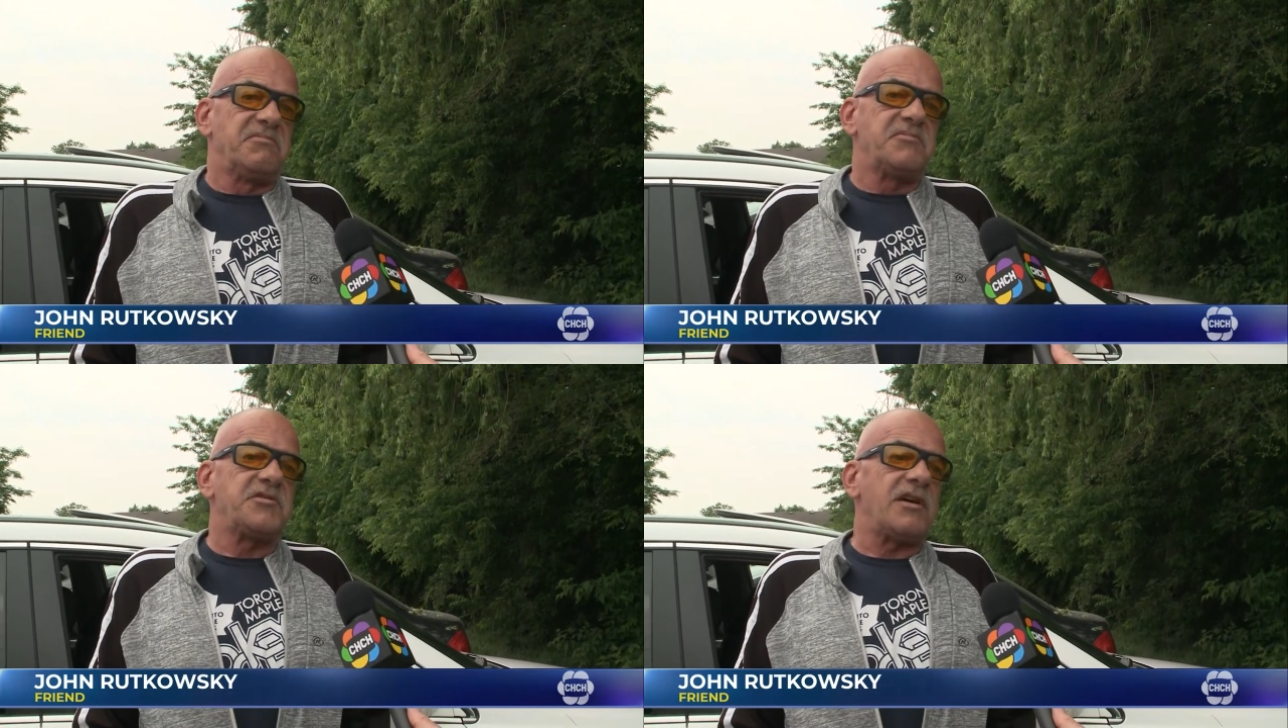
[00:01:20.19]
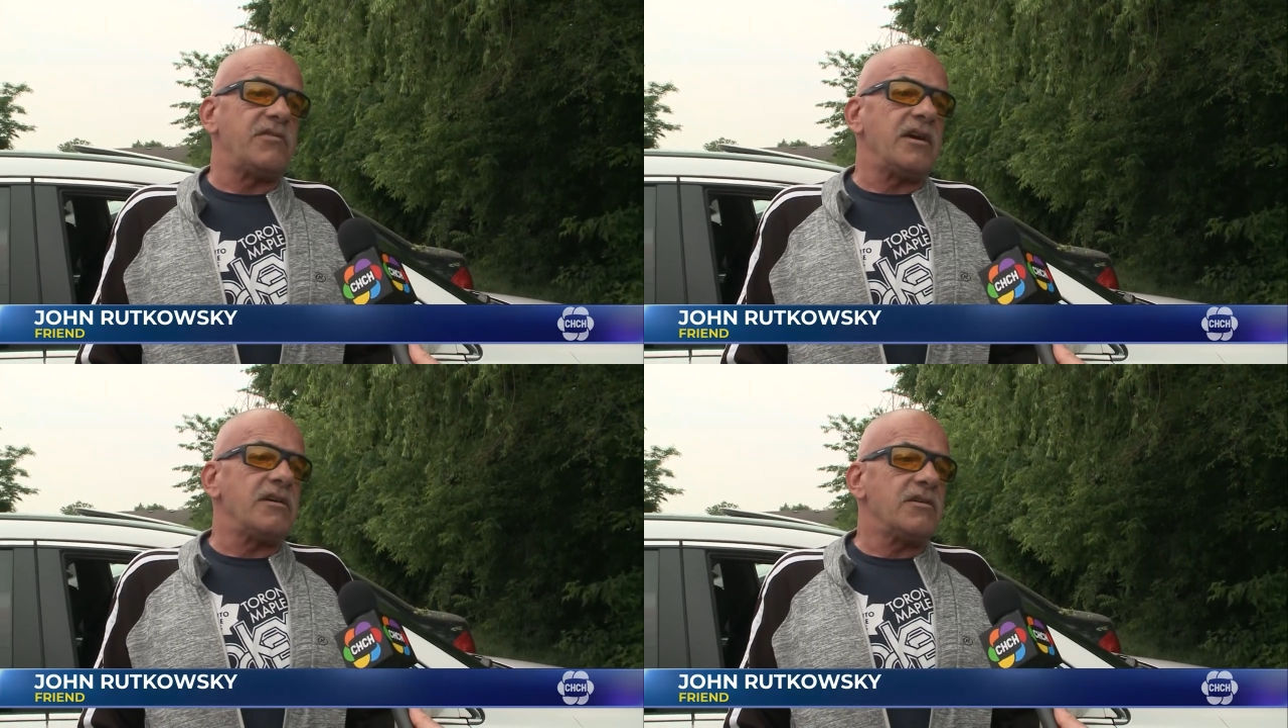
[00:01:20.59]

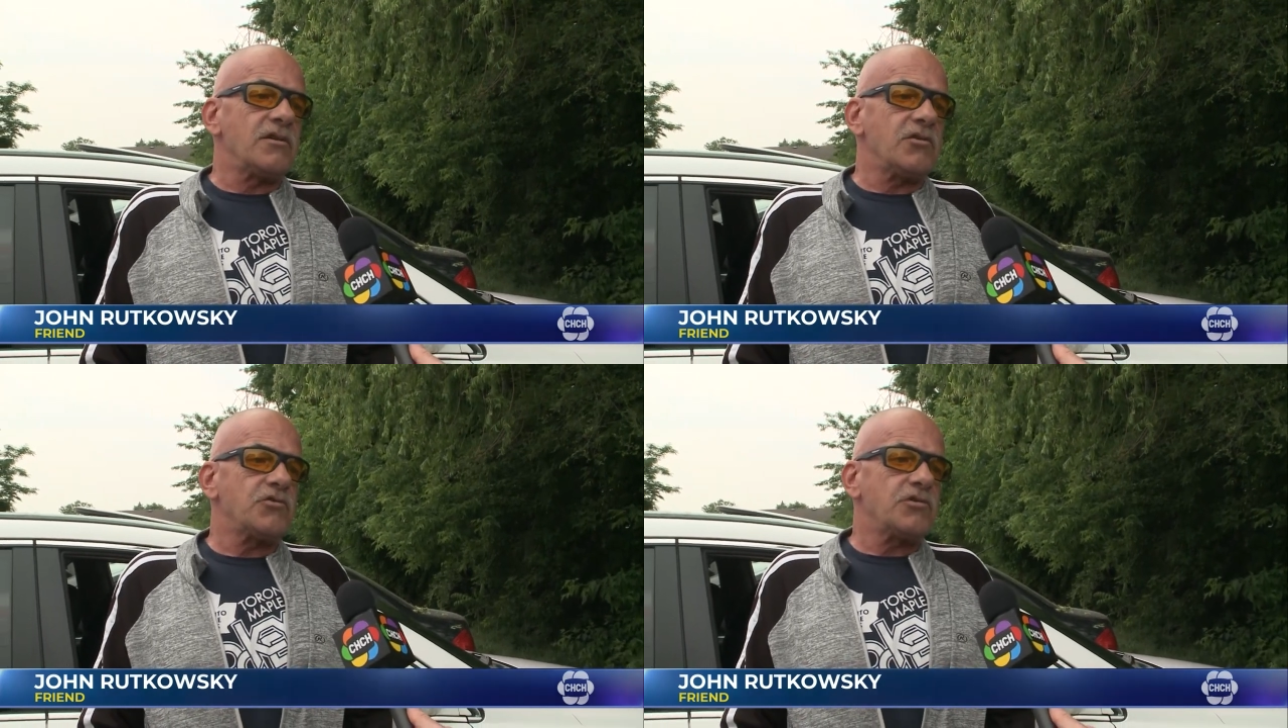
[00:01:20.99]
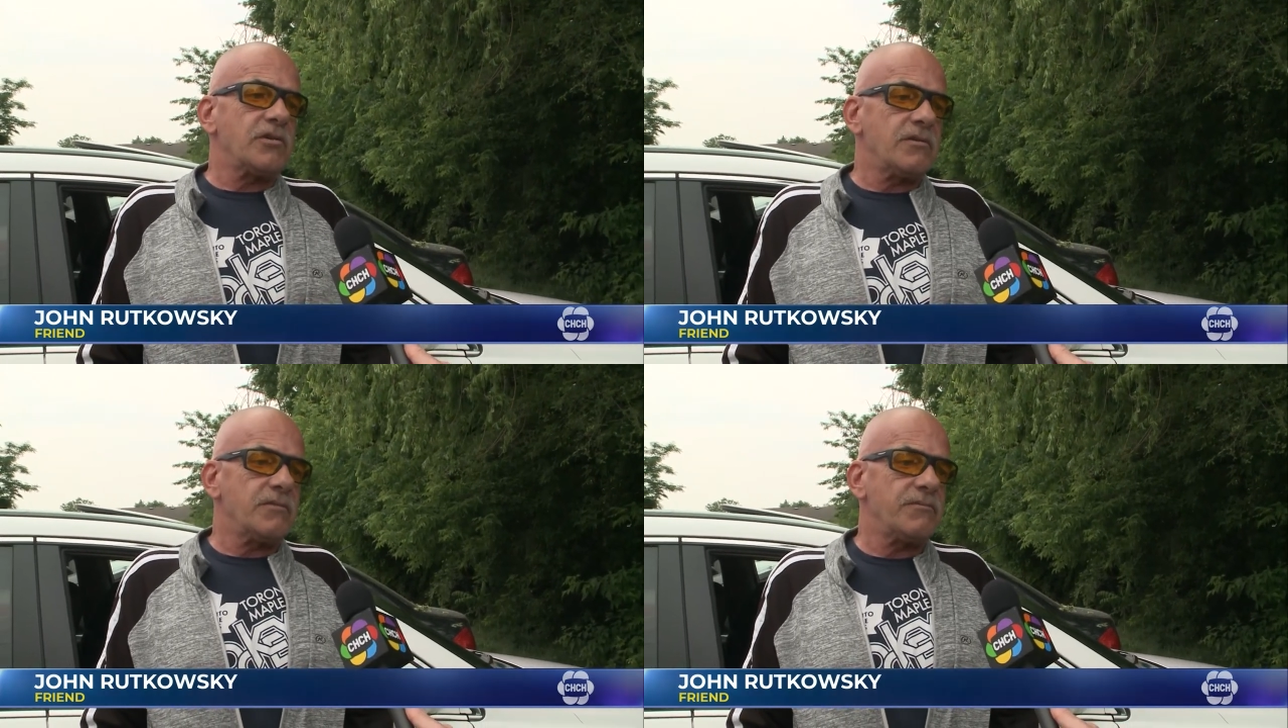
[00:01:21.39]
seven, eight years.
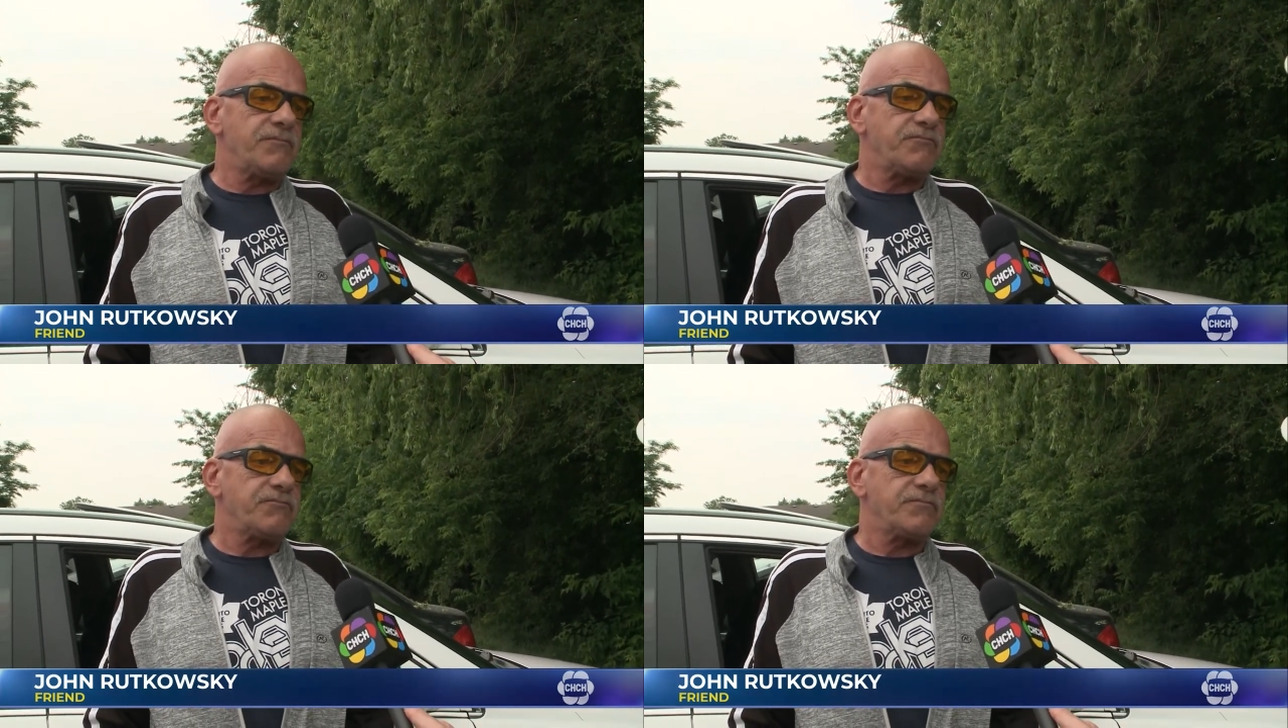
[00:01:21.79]
Right.